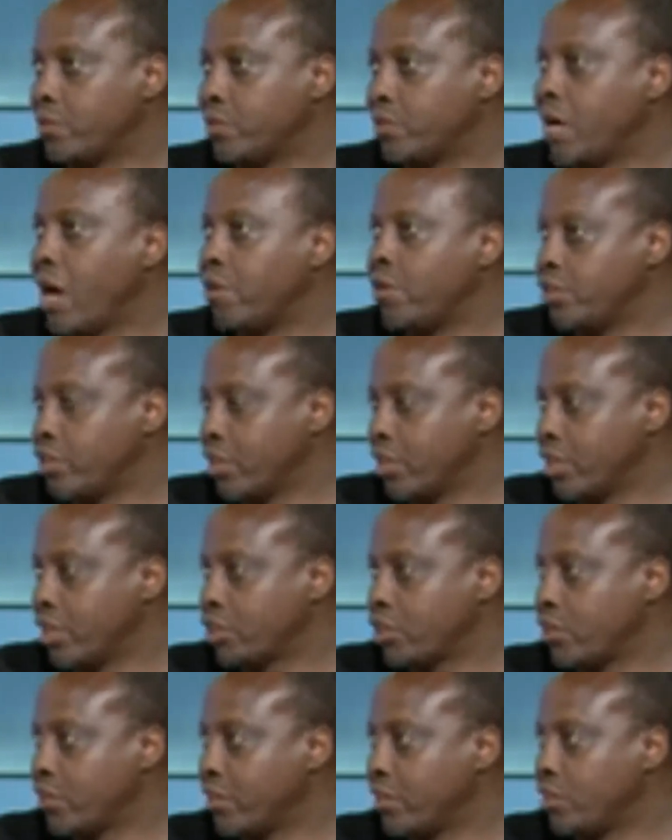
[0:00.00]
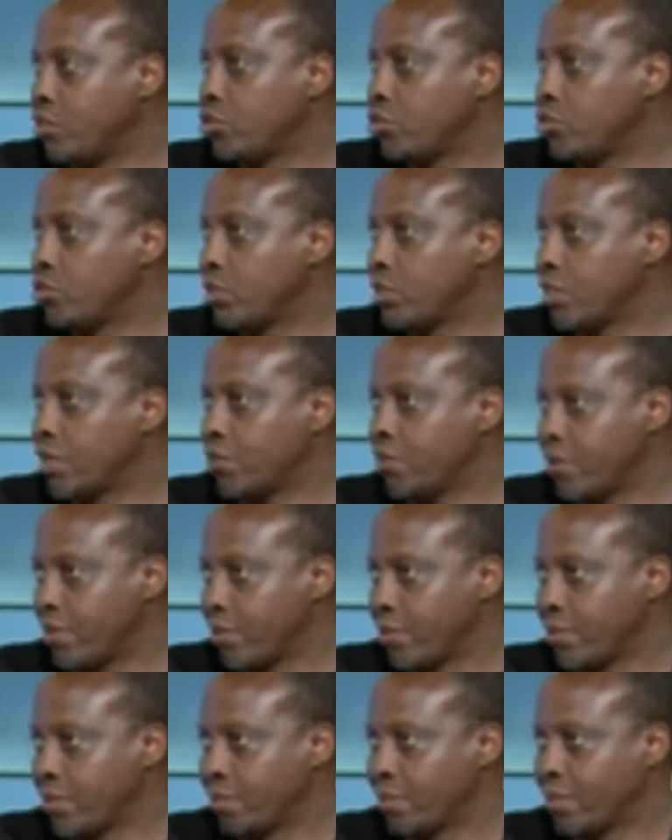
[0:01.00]
our generation need to deal
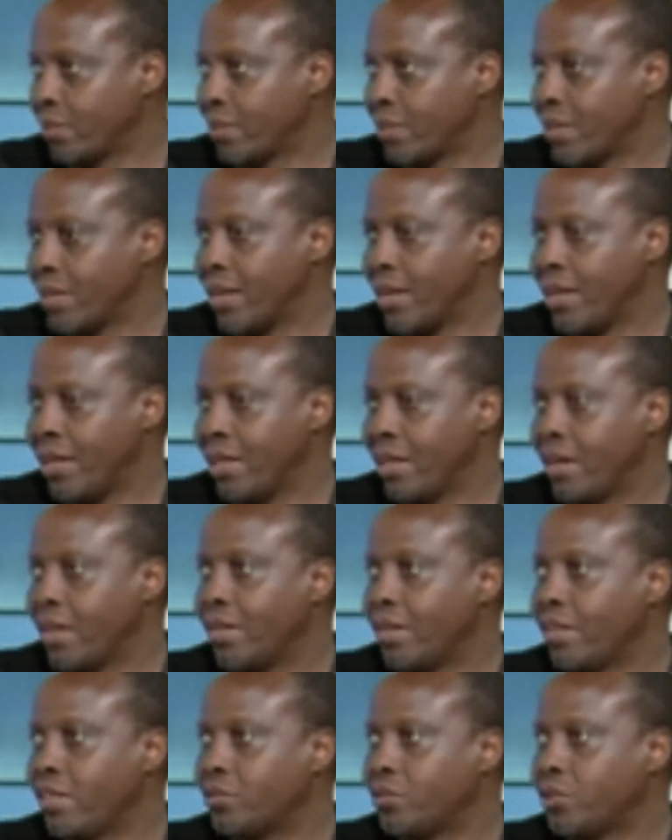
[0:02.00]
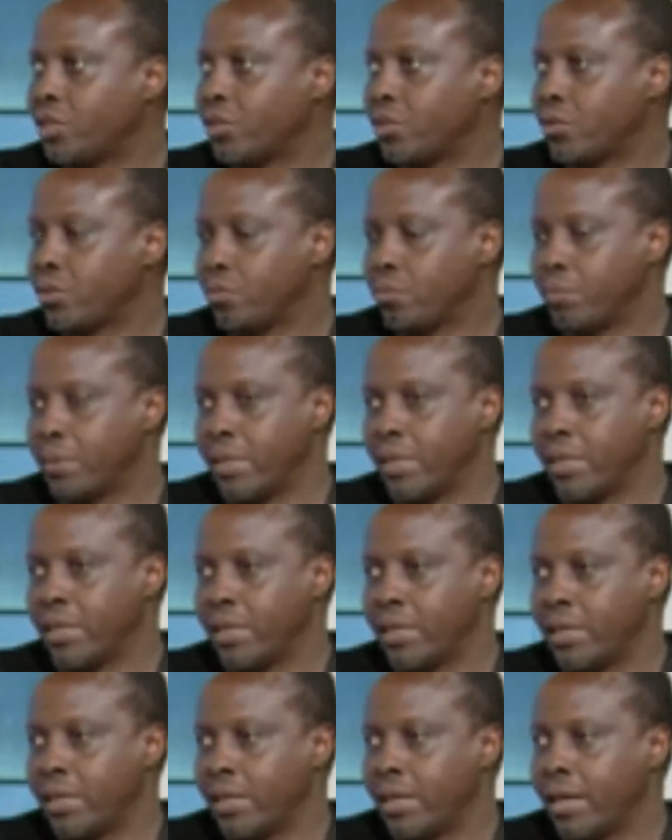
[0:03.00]
with. And we should be
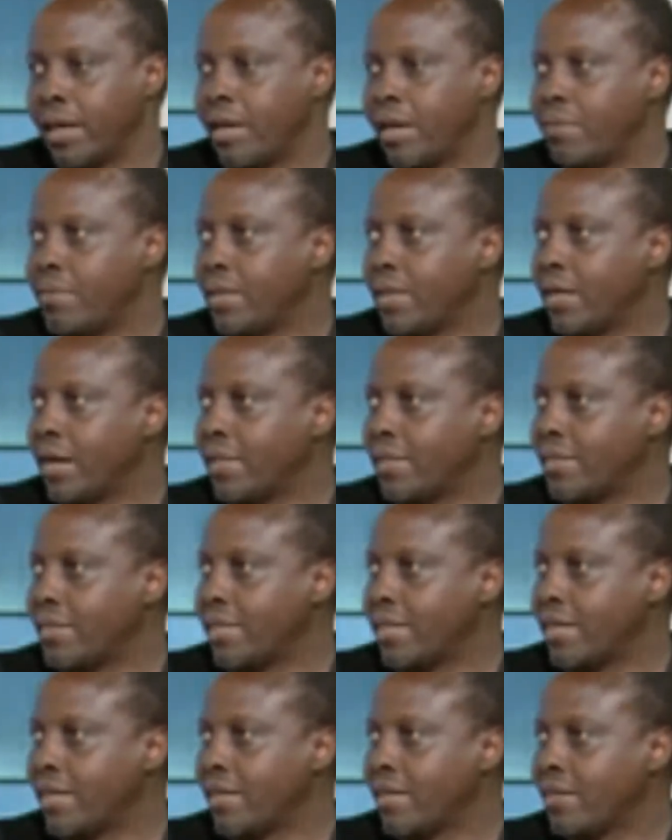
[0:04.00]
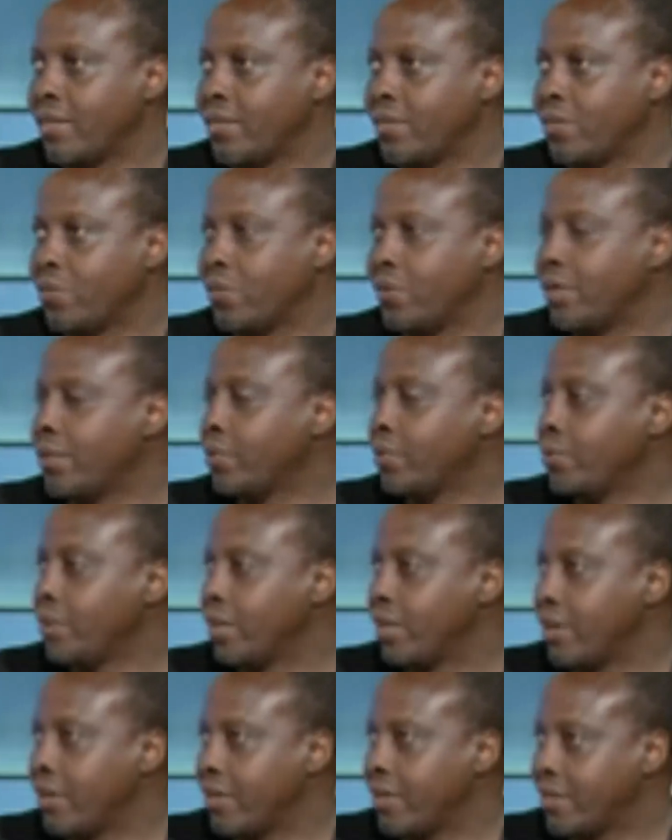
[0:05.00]
aiming at saying we
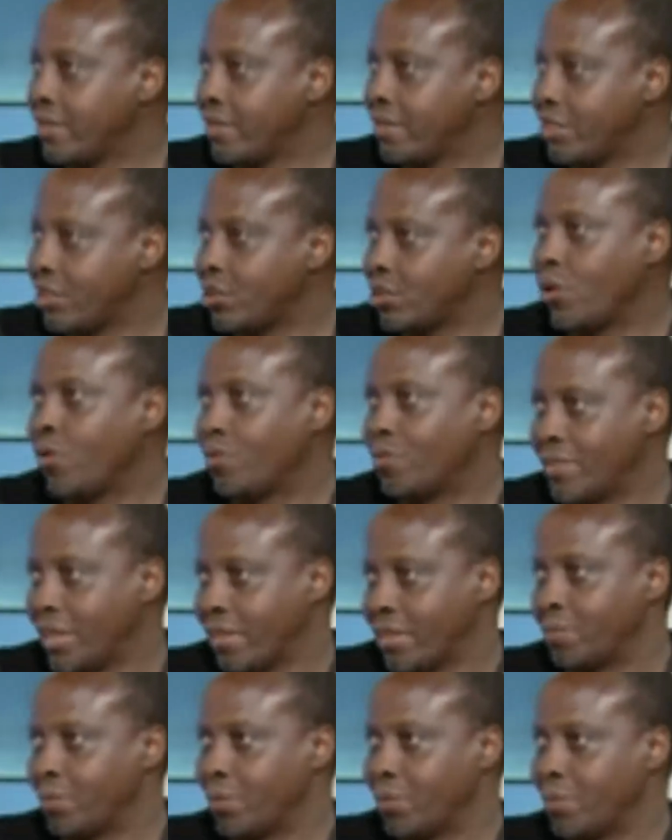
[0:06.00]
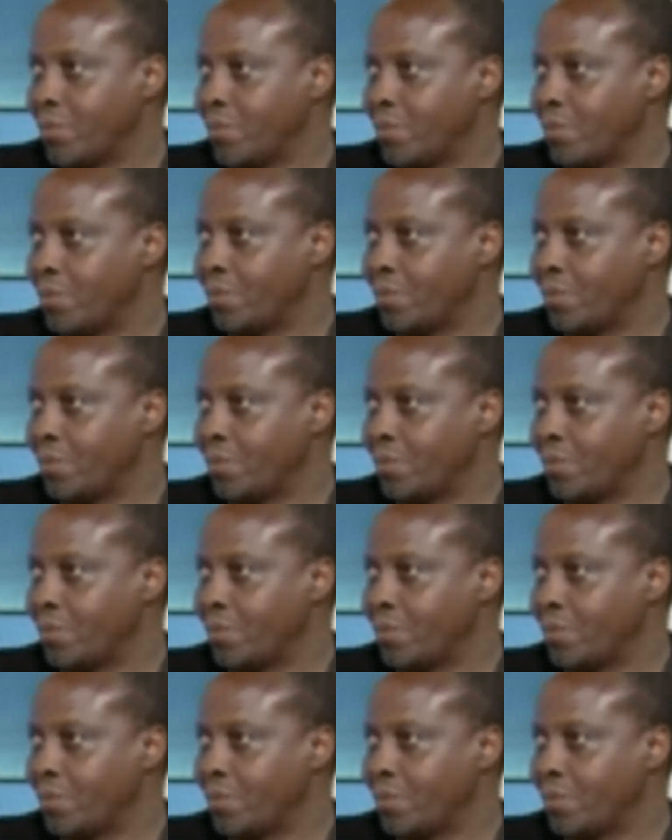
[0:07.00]
solve that problem.